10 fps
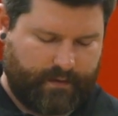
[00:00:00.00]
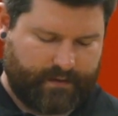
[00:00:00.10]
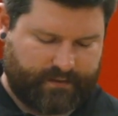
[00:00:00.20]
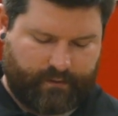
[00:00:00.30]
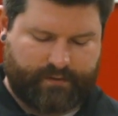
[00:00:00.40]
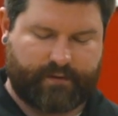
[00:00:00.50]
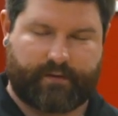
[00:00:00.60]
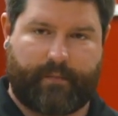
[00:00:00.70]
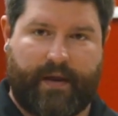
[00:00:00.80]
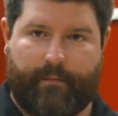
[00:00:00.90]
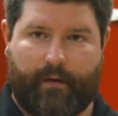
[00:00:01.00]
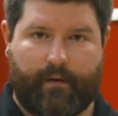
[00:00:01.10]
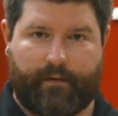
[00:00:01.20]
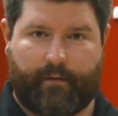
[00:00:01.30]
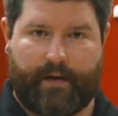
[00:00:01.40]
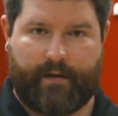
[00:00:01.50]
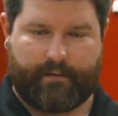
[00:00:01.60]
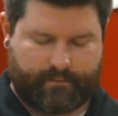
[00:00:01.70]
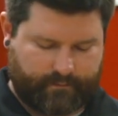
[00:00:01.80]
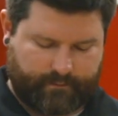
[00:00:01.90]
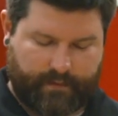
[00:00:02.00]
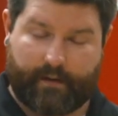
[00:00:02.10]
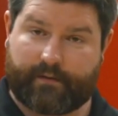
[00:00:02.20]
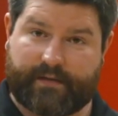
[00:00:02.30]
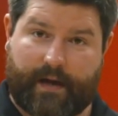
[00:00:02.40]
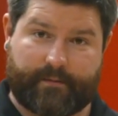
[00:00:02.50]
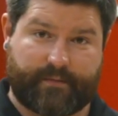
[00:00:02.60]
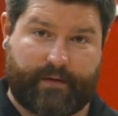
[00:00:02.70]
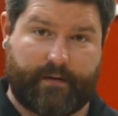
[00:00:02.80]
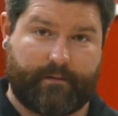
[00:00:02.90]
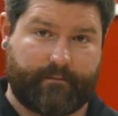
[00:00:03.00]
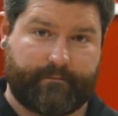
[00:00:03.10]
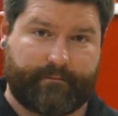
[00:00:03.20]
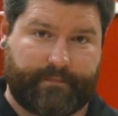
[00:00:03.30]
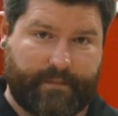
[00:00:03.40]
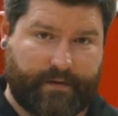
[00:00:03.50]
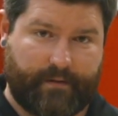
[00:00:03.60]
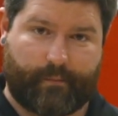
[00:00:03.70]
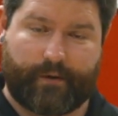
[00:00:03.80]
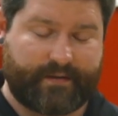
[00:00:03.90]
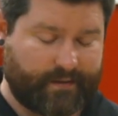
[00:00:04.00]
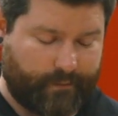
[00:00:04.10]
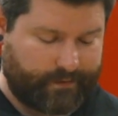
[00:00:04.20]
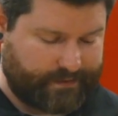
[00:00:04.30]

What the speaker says: As soon as there's a paintball in the way, it'll stop spinning. All right, pretty simple